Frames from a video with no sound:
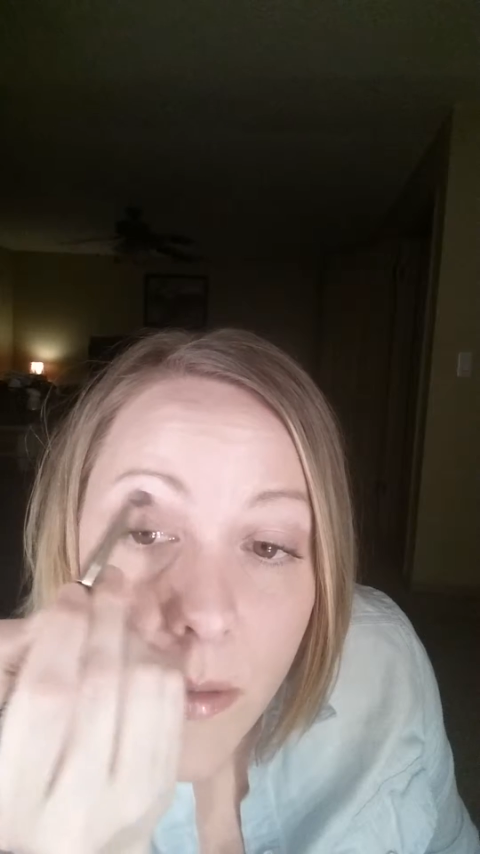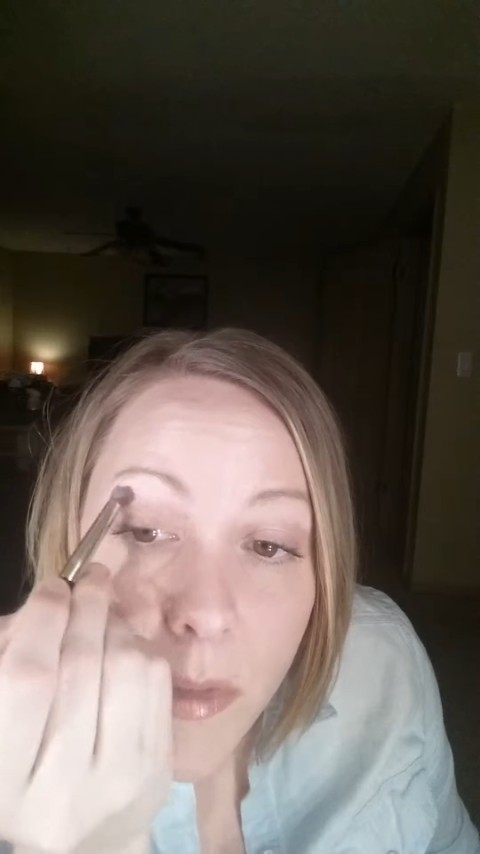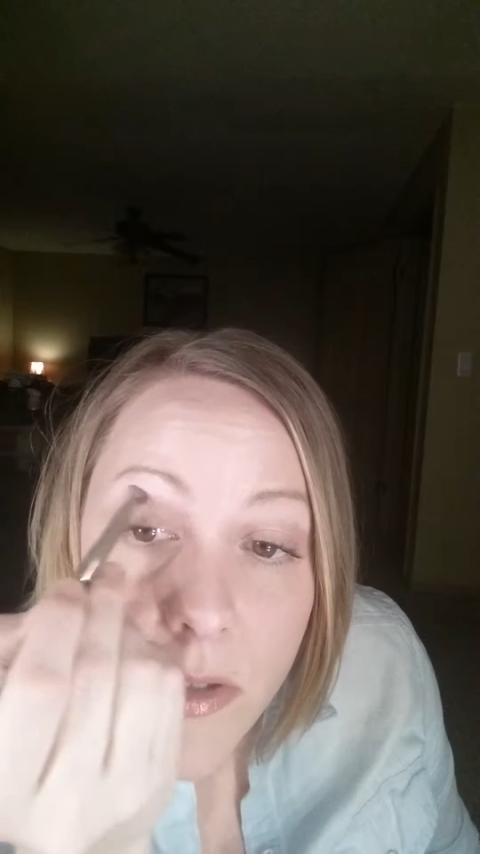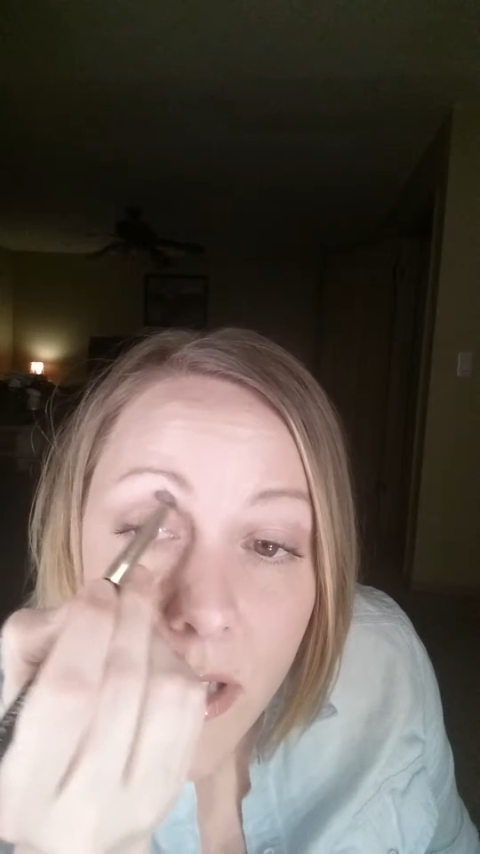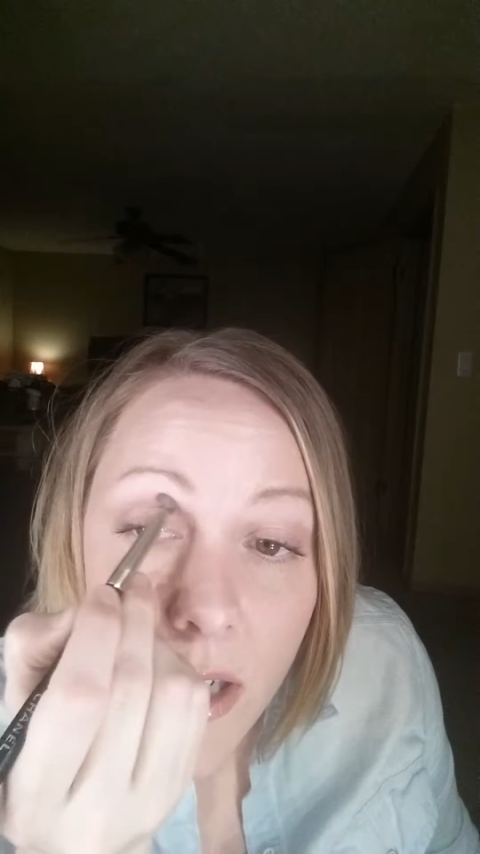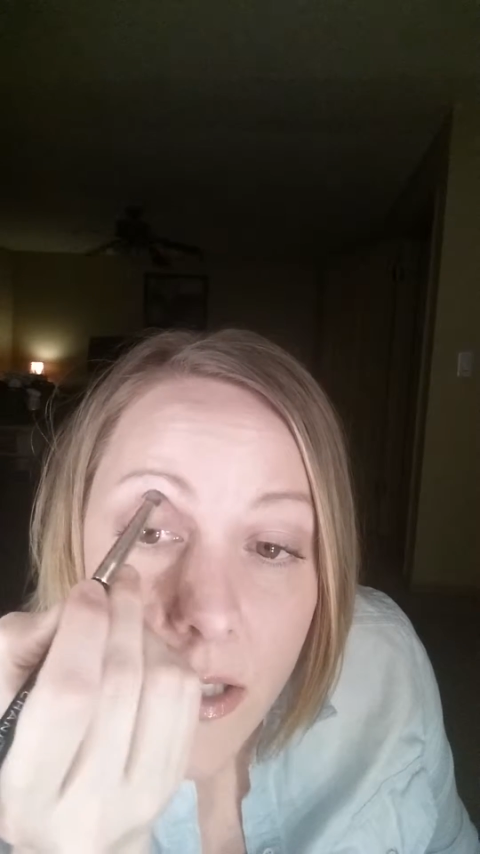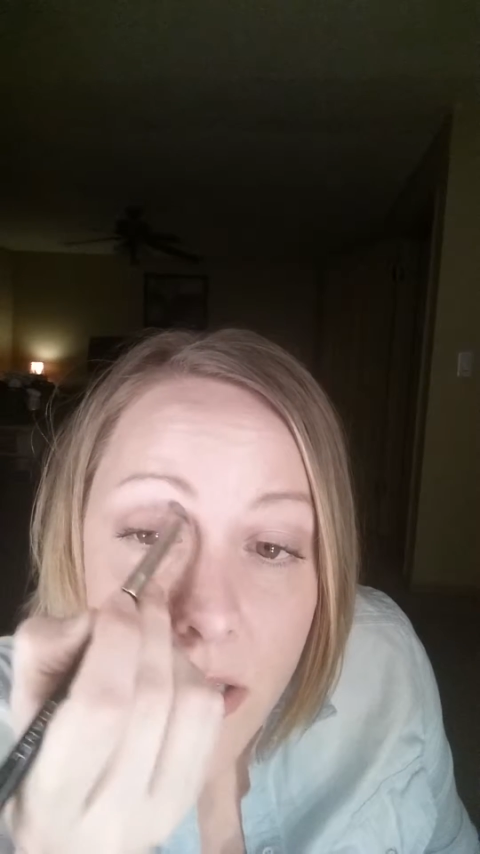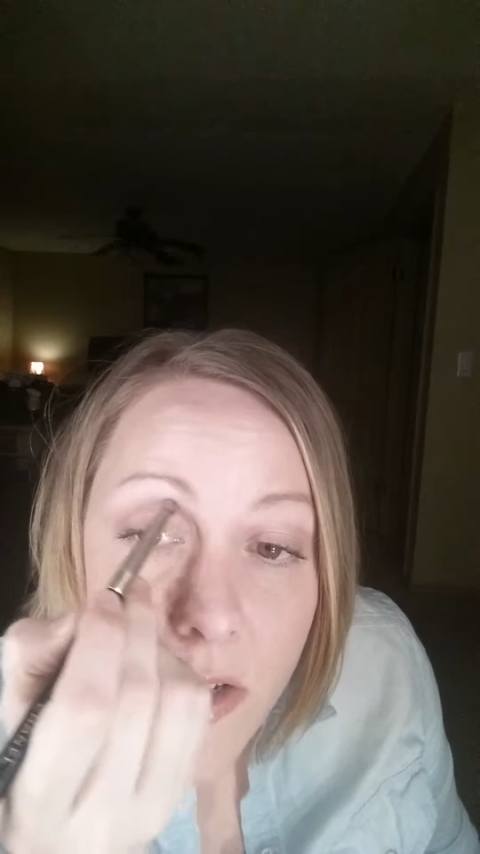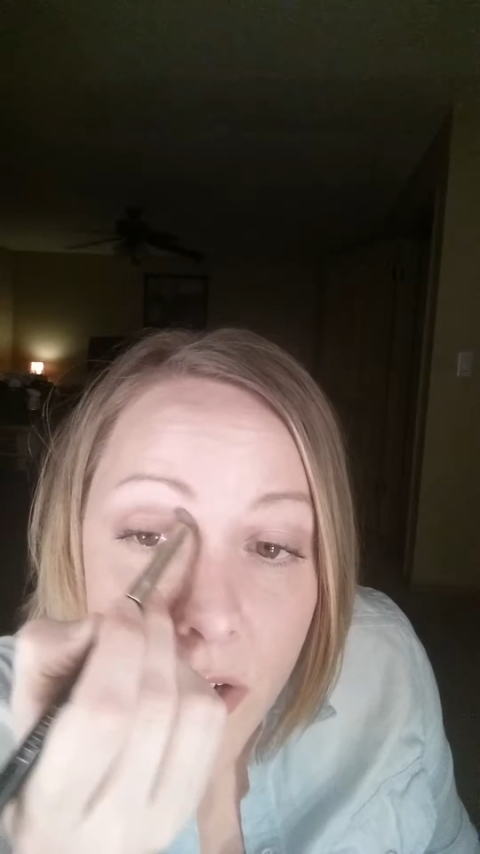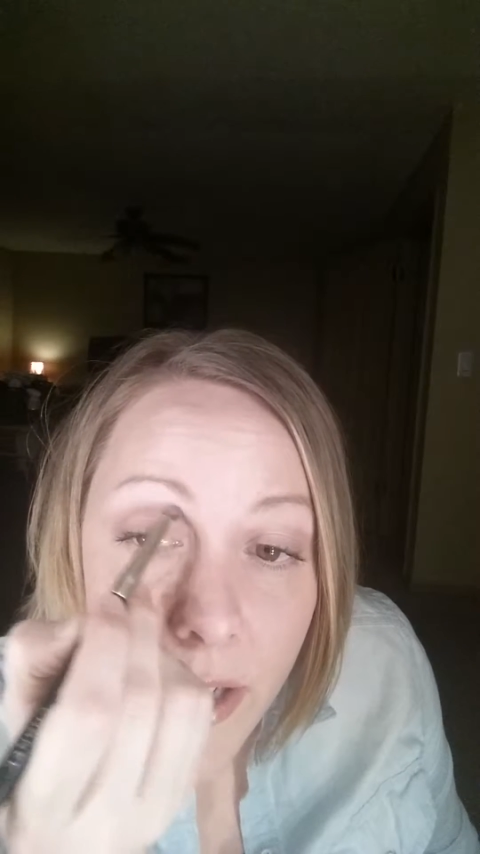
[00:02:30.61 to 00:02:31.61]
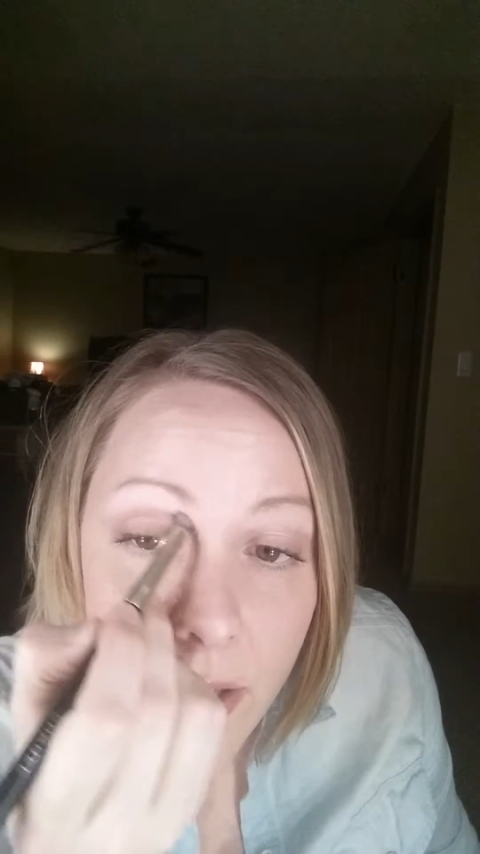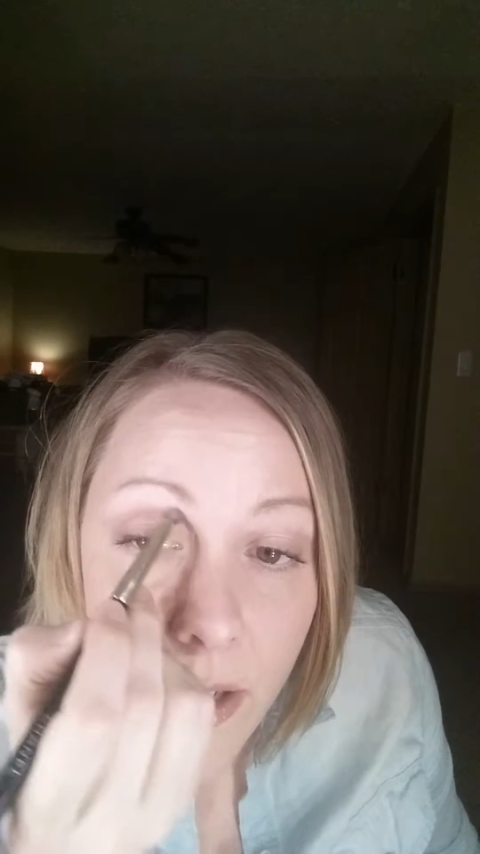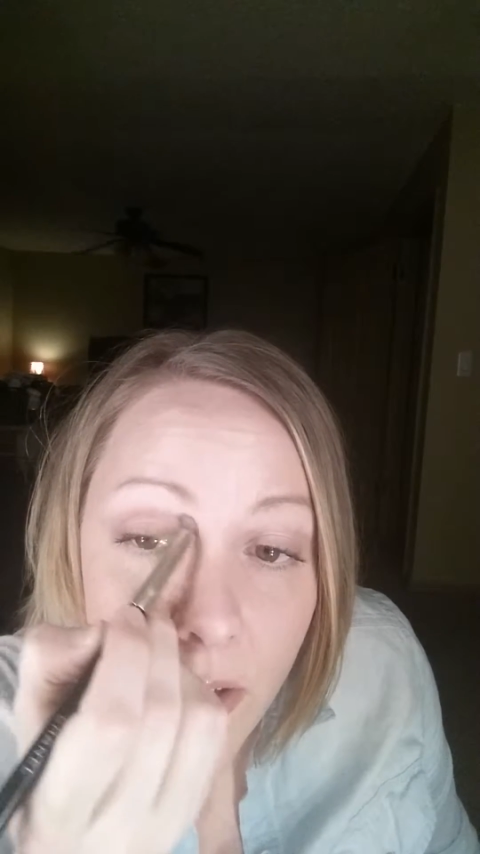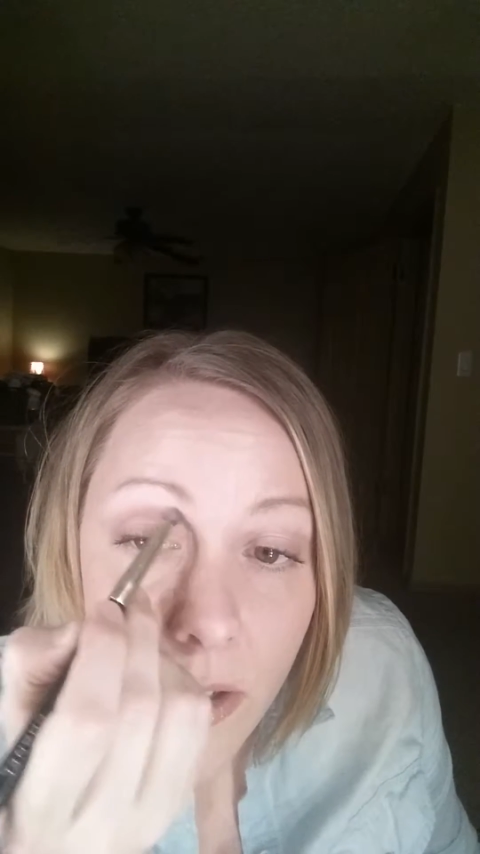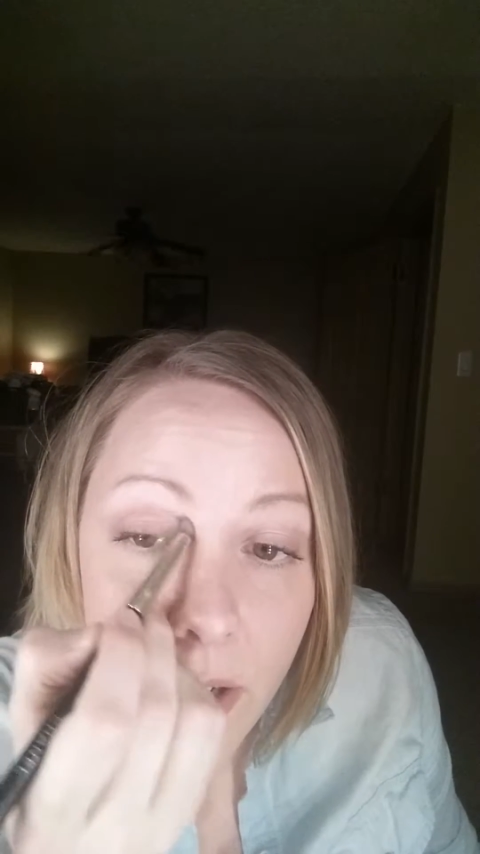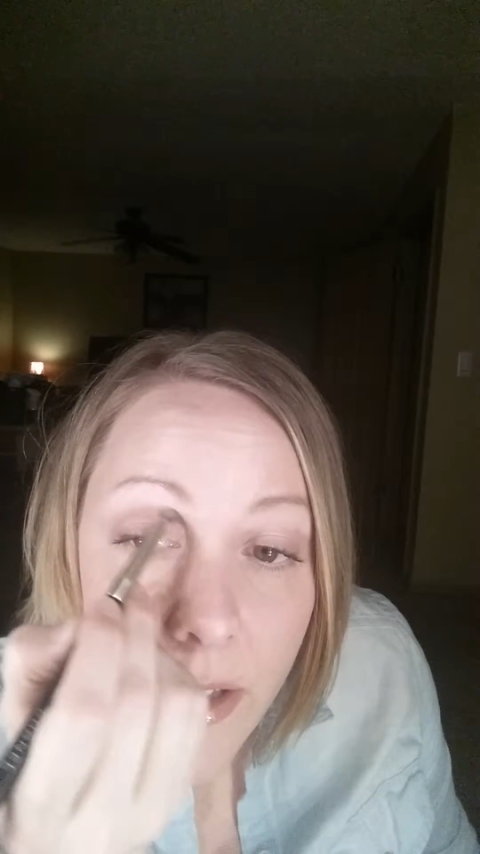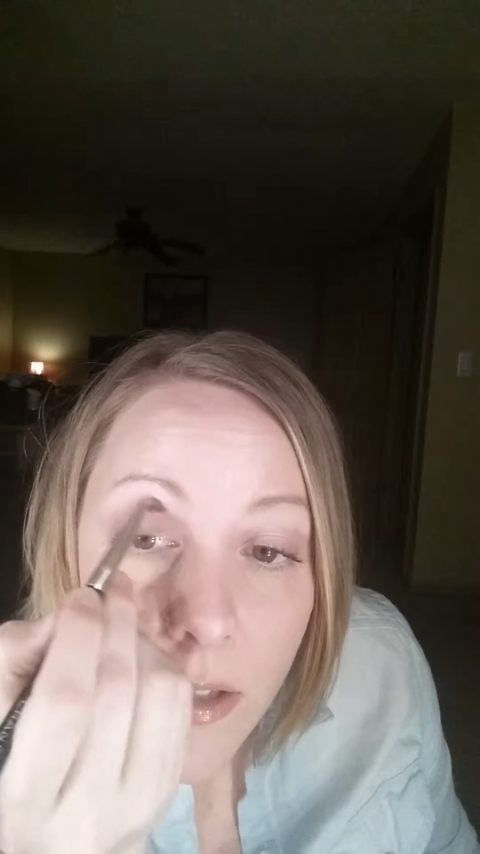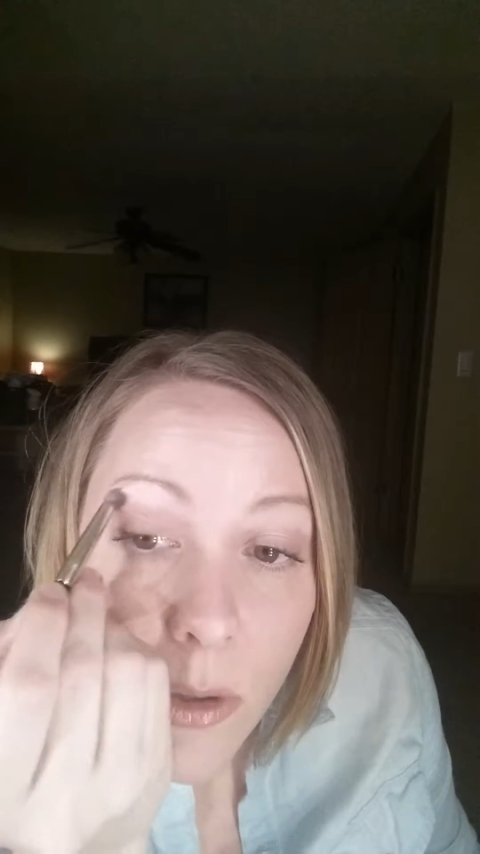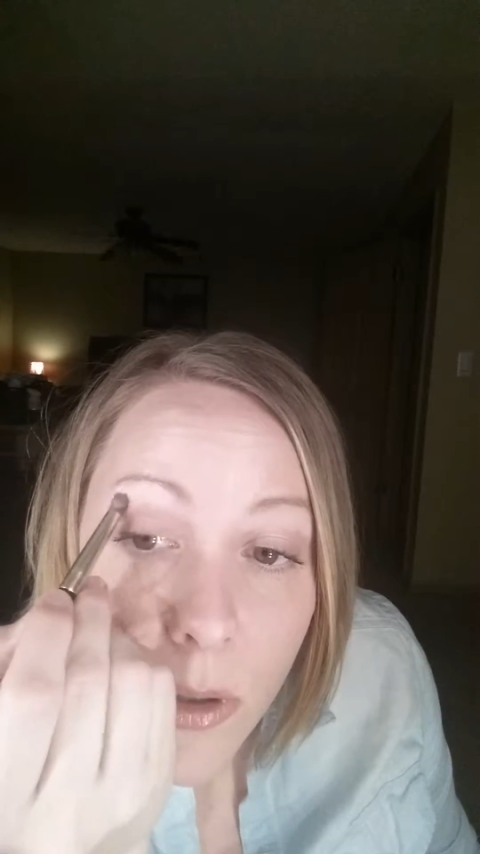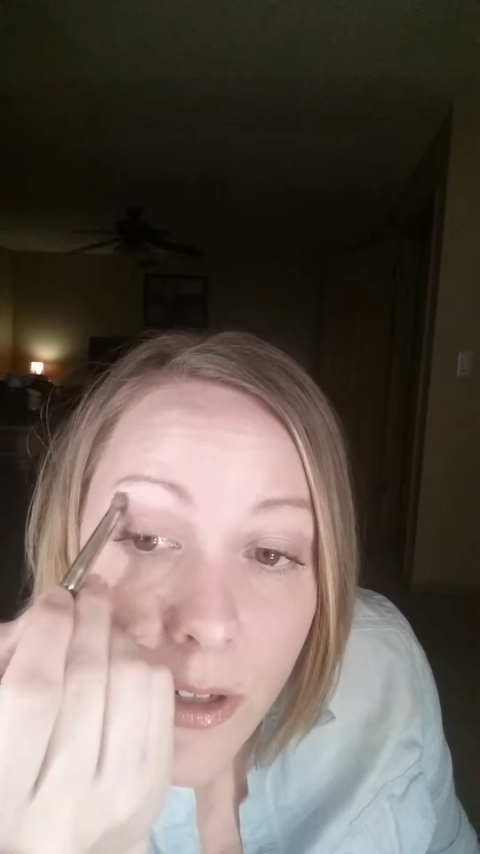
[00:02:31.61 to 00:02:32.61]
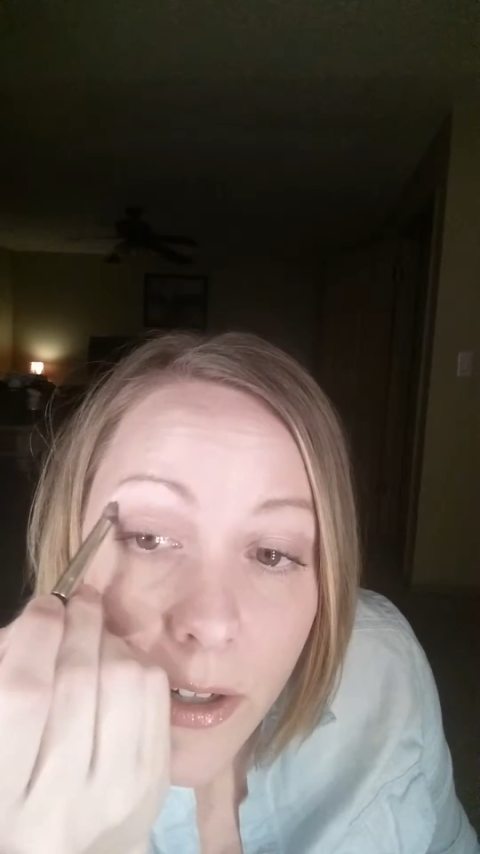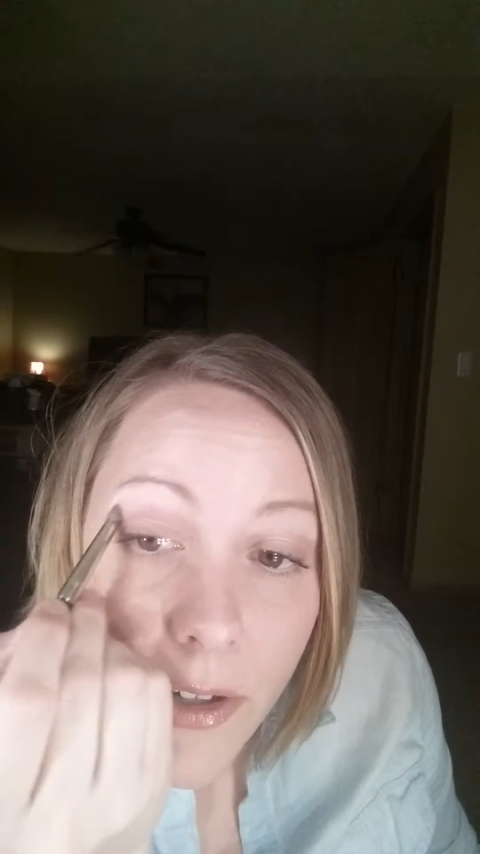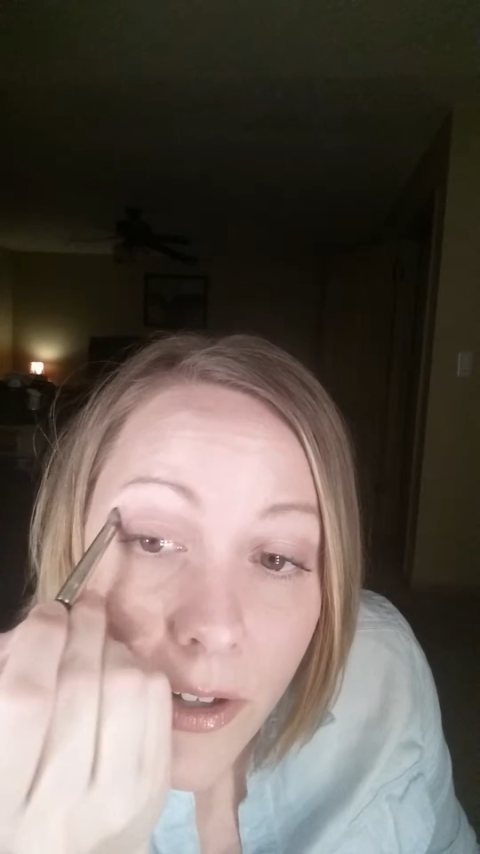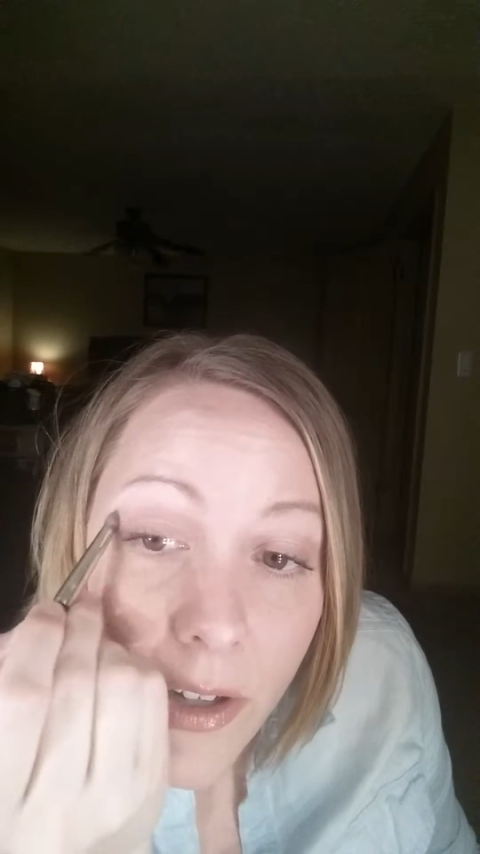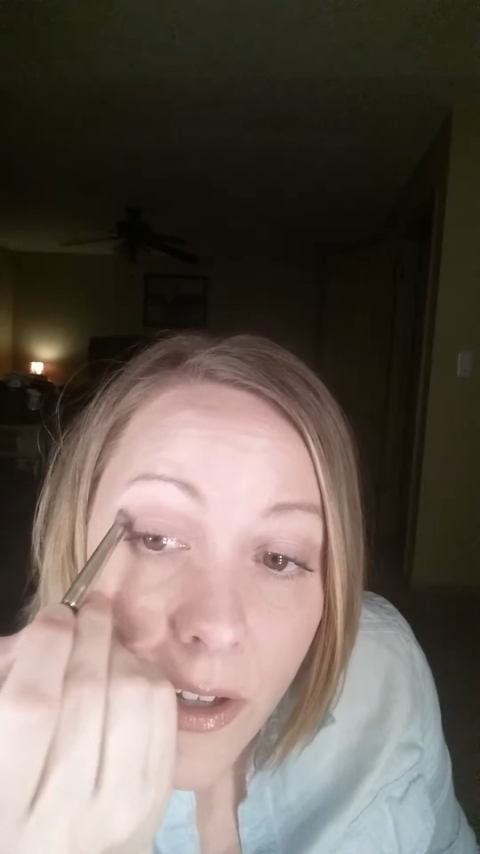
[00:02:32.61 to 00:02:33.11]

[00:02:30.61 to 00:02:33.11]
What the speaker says: the most concentrated color, in the corner.